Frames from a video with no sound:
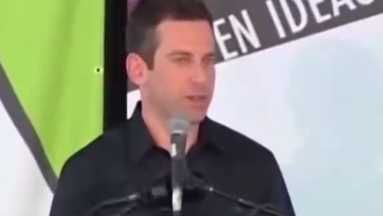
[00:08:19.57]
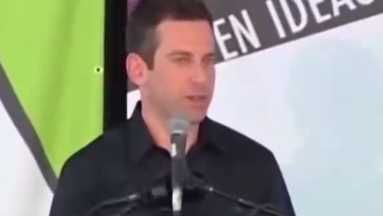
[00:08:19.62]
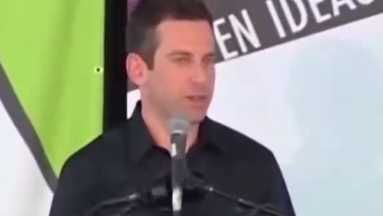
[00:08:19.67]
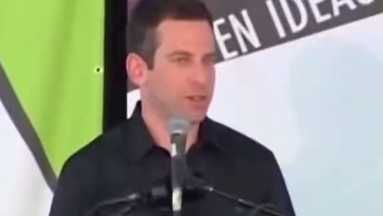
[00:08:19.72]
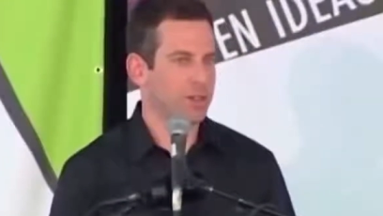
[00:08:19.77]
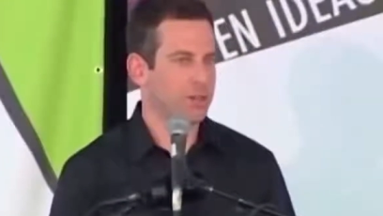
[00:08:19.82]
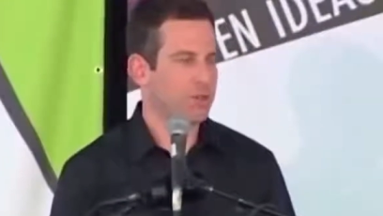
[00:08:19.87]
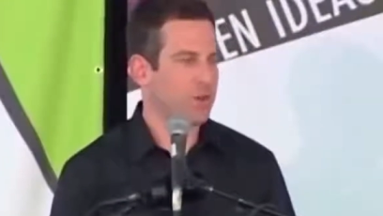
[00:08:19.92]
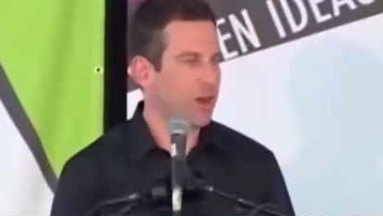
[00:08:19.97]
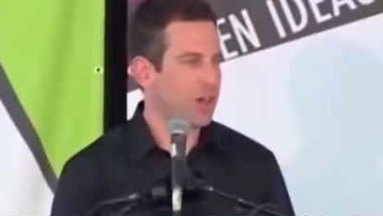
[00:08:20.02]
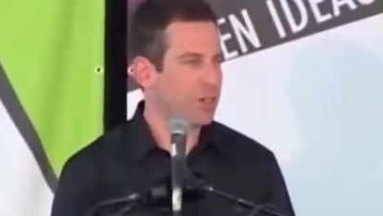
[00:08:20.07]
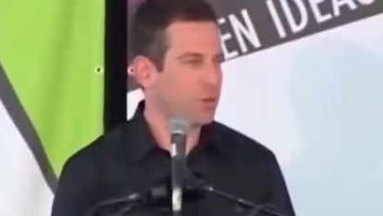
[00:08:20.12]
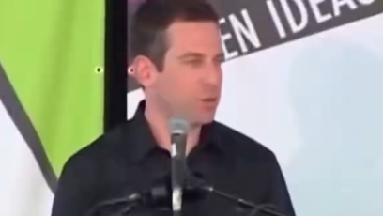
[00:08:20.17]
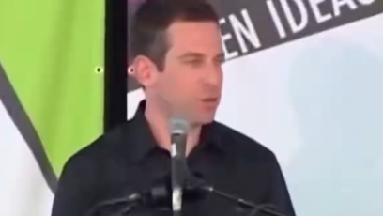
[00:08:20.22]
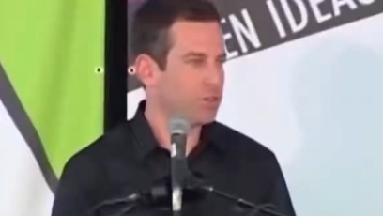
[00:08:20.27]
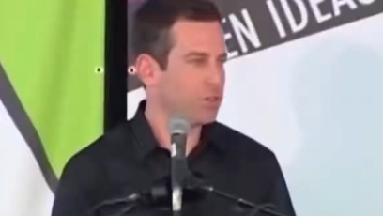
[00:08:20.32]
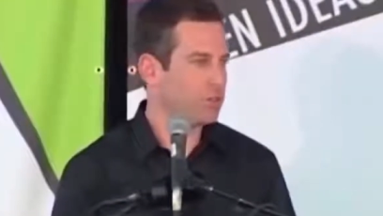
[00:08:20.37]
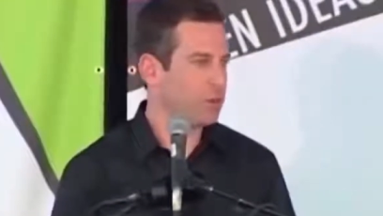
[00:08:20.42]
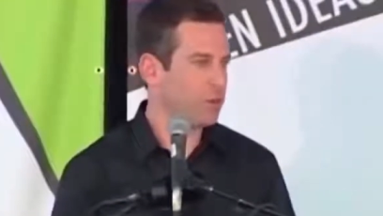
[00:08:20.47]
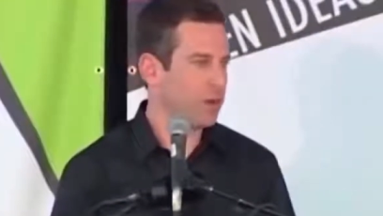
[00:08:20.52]
His
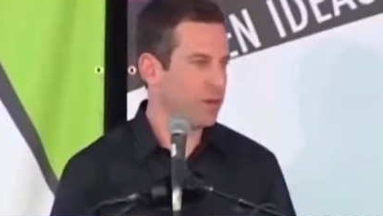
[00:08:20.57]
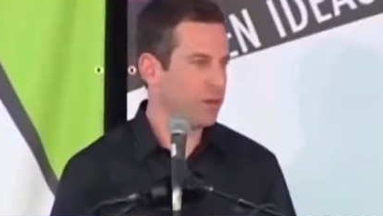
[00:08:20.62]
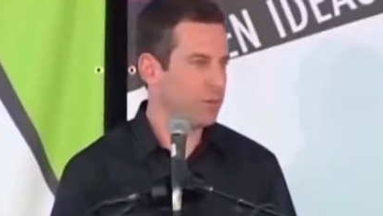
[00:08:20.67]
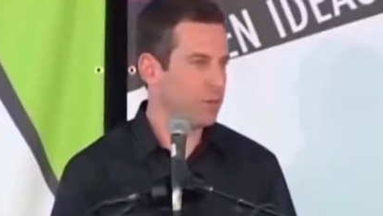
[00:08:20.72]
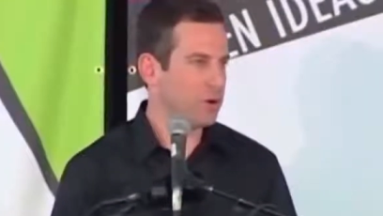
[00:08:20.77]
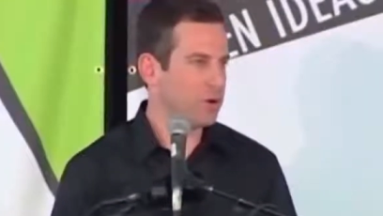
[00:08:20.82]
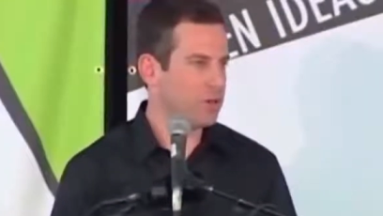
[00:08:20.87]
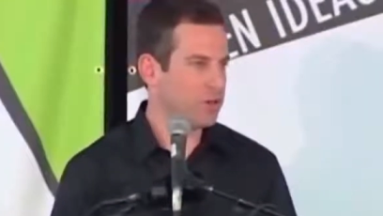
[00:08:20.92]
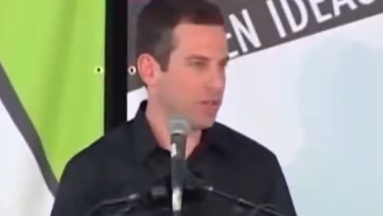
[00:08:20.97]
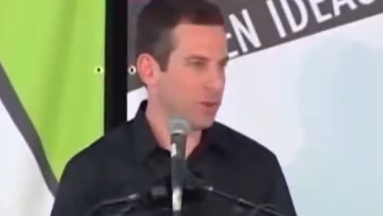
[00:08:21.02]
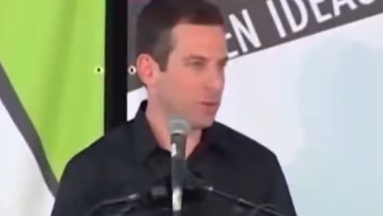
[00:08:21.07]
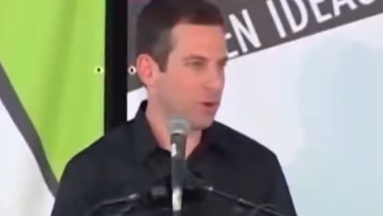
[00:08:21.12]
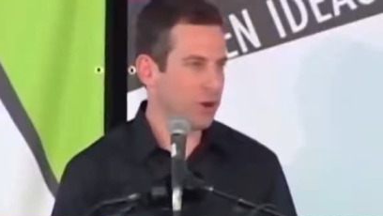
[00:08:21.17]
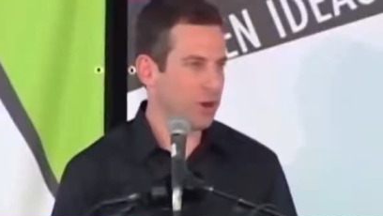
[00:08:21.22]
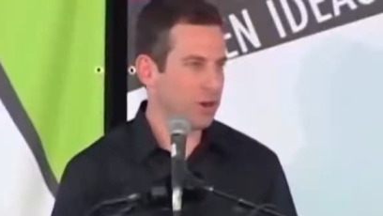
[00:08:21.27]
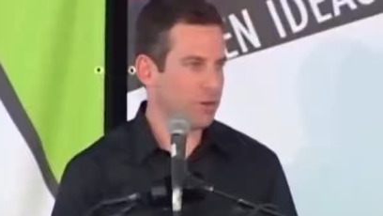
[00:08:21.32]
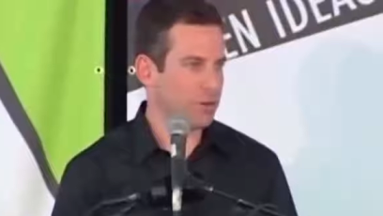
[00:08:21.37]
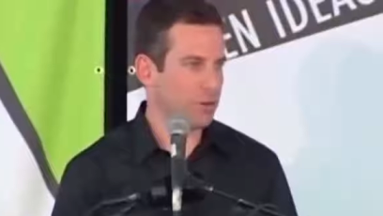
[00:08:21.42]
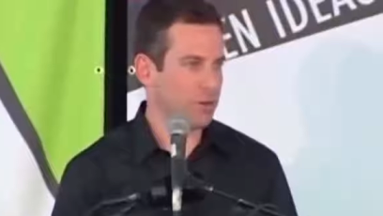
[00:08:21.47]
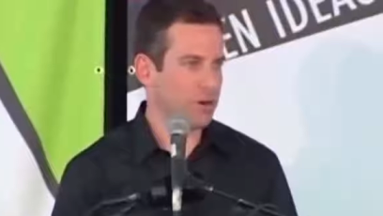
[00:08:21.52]
followers threw a birthday
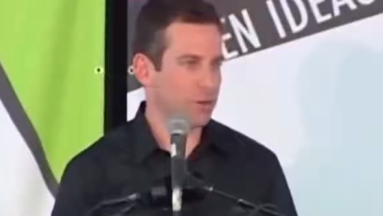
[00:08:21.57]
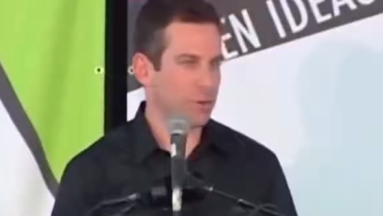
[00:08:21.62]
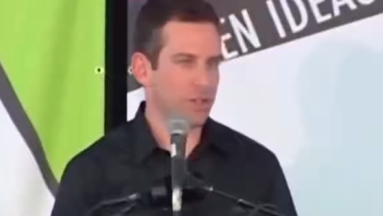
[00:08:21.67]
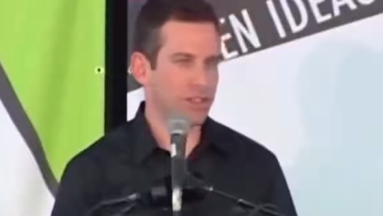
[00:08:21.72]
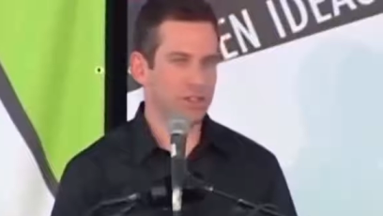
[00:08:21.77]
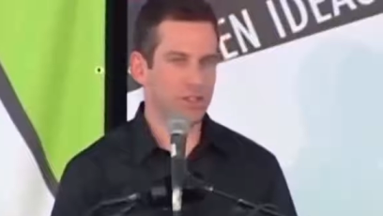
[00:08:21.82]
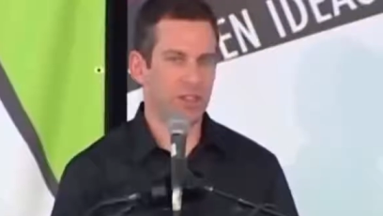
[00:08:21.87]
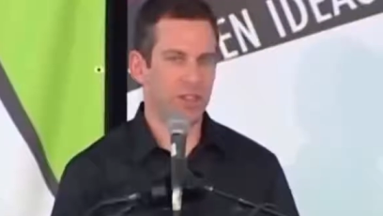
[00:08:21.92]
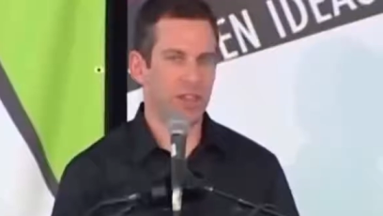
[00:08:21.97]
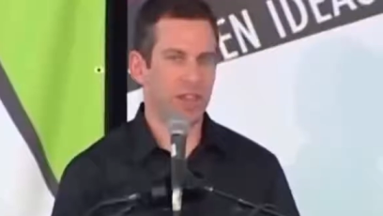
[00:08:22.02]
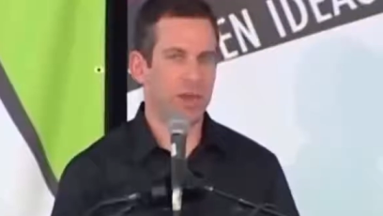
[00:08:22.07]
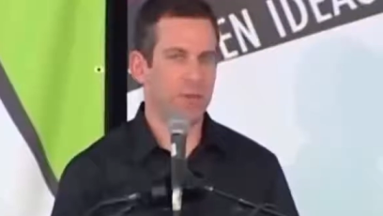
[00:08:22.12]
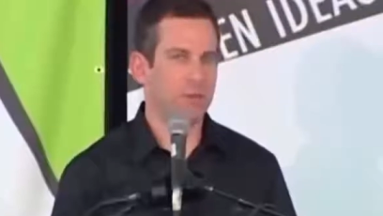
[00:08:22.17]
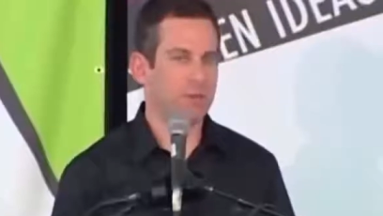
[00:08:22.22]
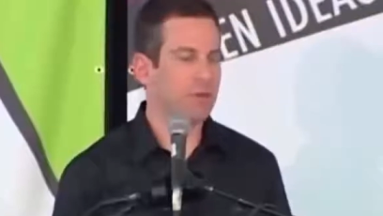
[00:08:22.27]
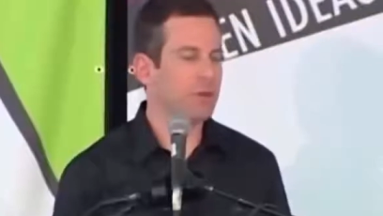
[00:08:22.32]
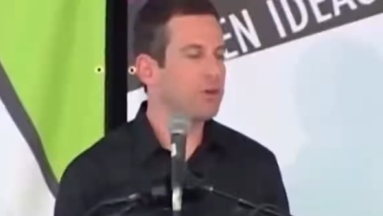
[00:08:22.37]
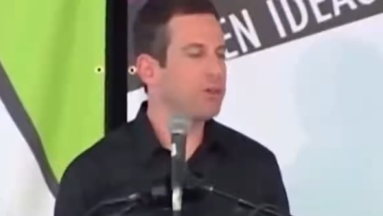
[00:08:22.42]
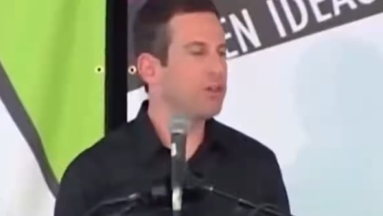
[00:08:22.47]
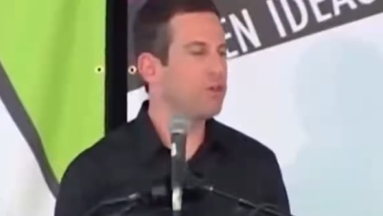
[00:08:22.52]
party for him recently, and a
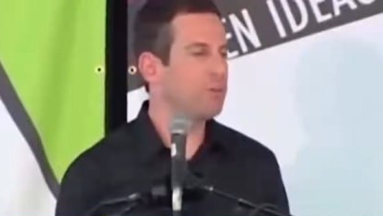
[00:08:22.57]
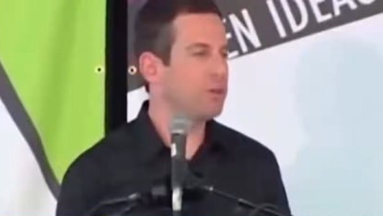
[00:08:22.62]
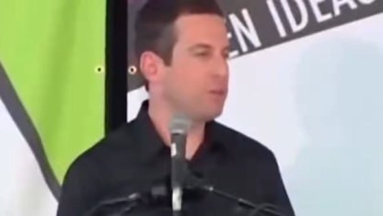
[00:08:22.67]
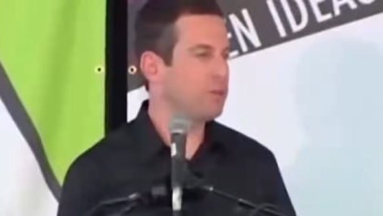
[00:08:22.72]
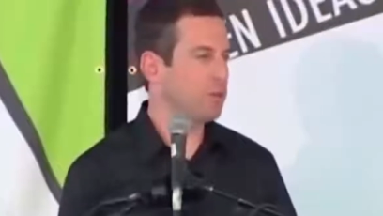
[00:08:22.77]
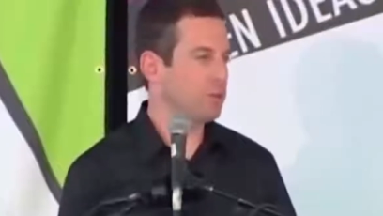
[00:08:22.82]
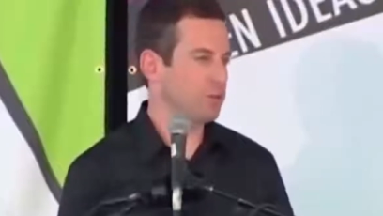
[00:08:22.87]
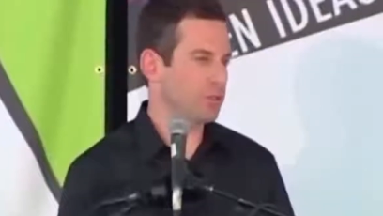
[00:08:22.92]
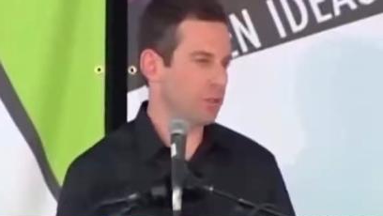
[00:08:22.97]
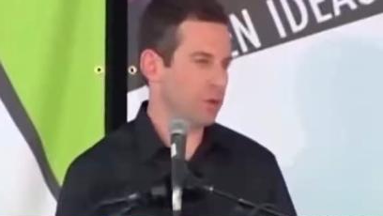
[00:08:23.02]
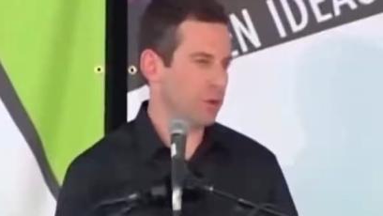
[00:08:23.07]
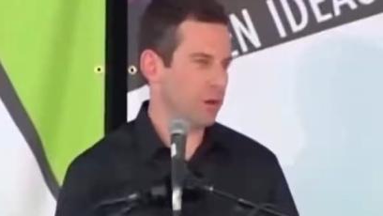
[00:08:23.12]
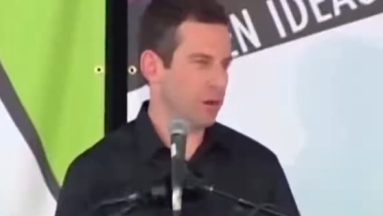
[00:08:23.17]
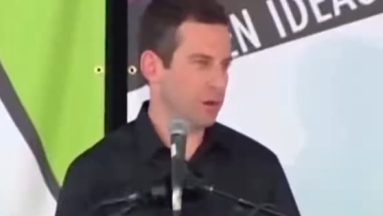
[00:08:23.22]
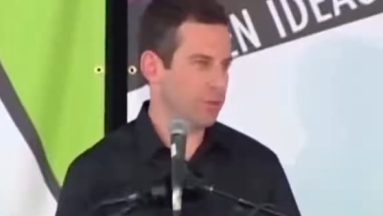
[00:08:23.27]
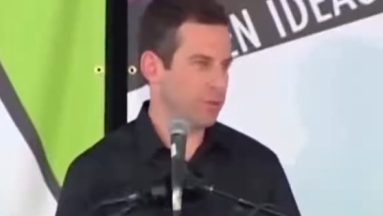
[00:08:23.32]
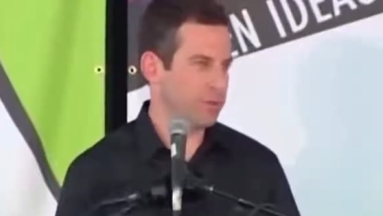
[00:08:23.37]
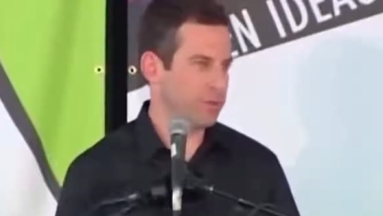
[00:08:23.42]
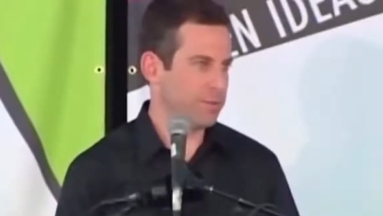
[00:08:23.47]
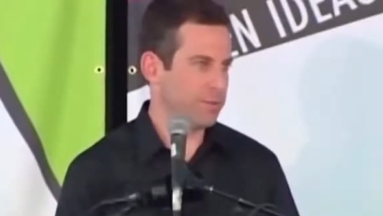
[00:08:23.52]
million people showed
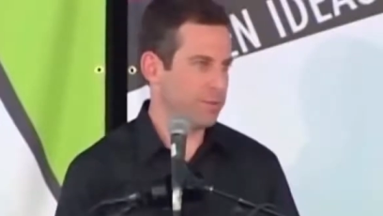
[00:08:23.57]
up.